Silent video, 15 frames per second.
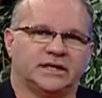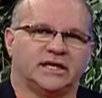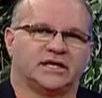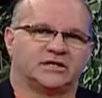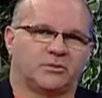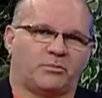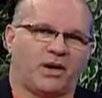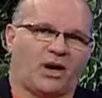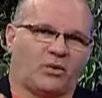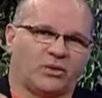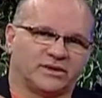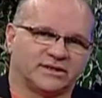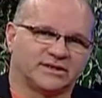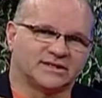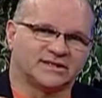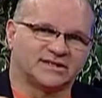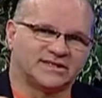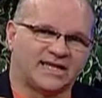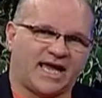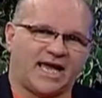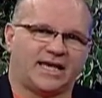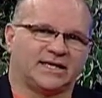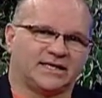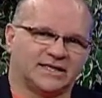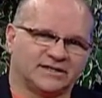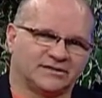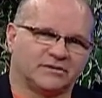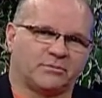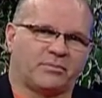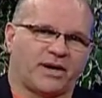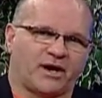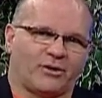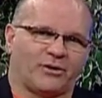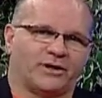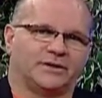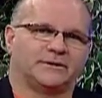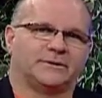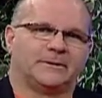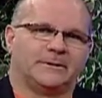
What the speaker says: It's about what the state is the parent,